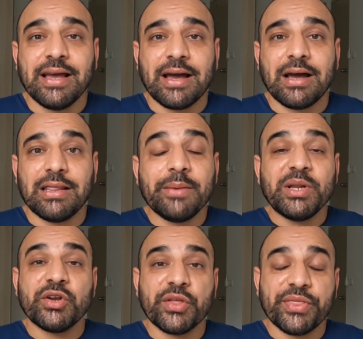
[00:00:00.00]
Let
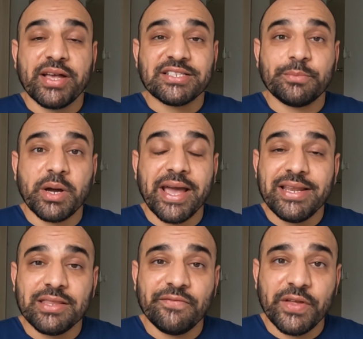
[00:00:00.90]
me know your thoughts about
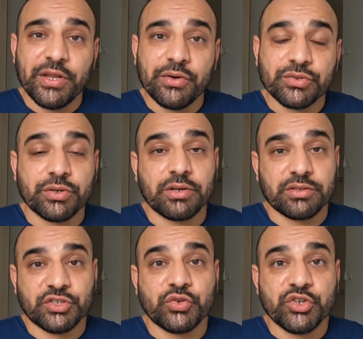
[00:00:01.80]
any of the videos or
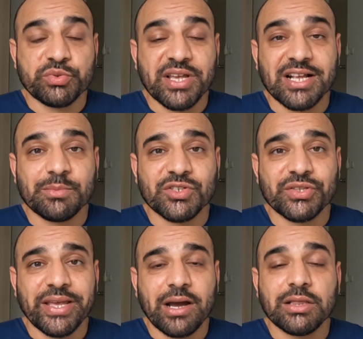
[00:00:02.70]
stories we talked about
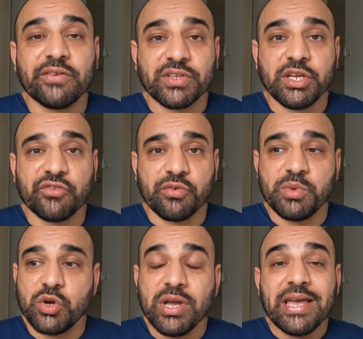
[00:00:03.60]
today. I'd love to hear from
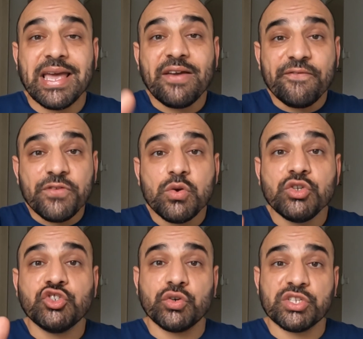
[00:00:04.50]
you. If you
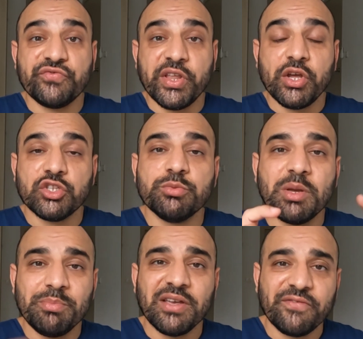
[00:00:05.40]
enjoy this video, do
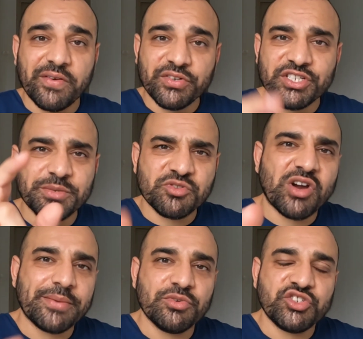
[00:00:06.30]
me a big favor. Just
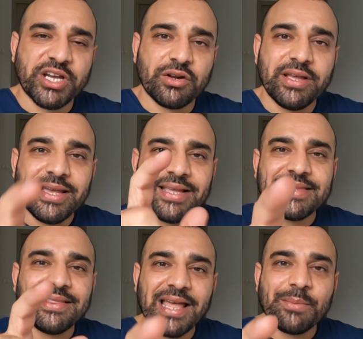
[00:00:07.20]
subscribe to the channel. Hit
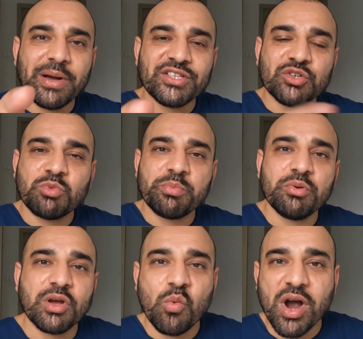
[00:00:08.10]
that like button so more
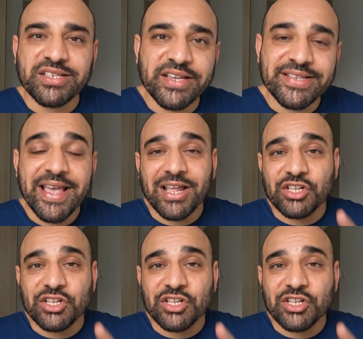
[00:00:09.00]
people can watch this.